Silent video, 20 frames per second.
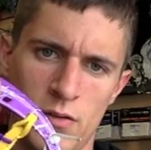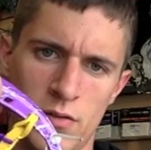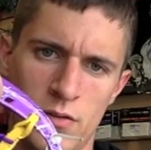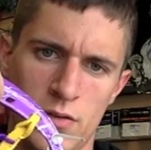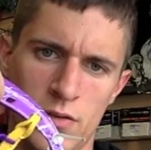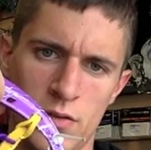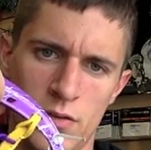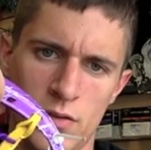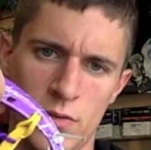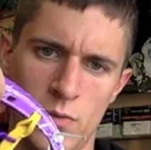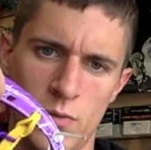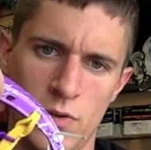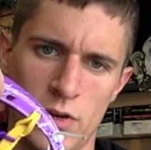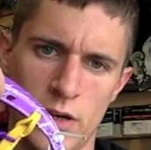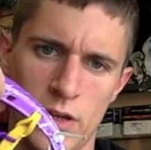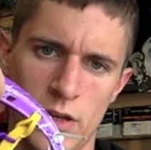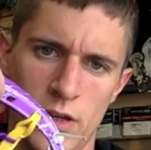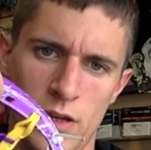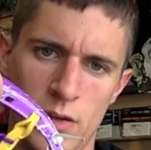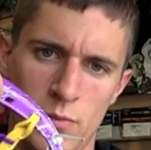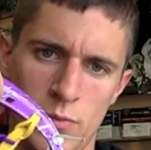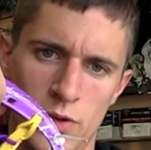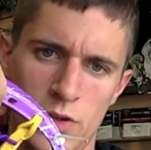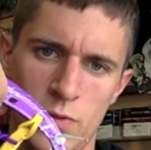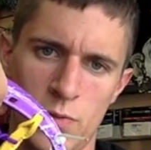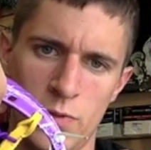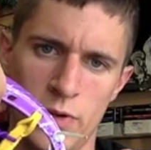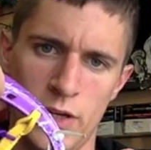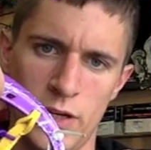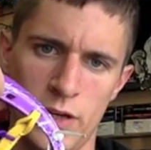so you want it in
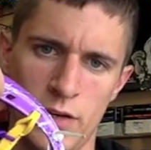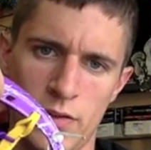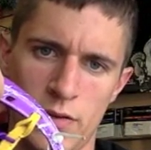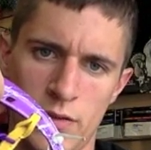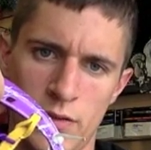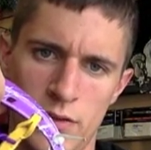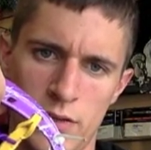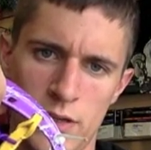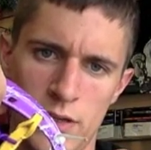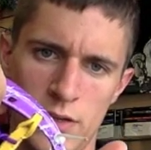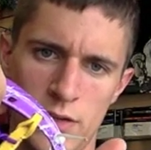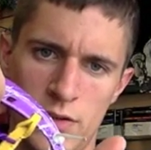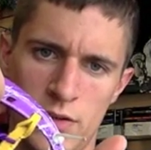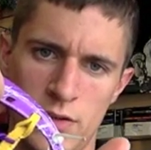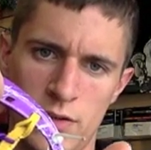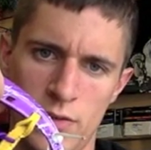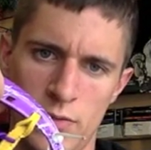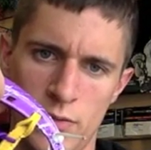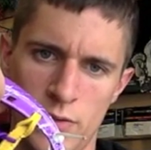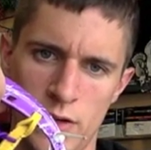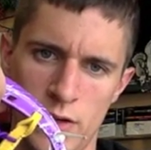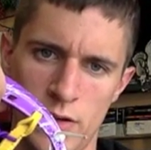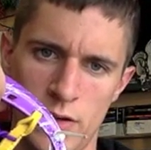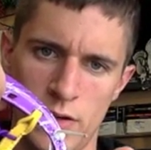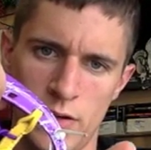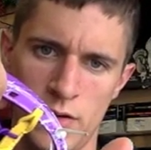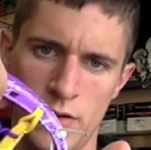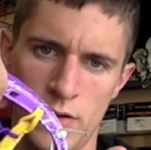between these two here.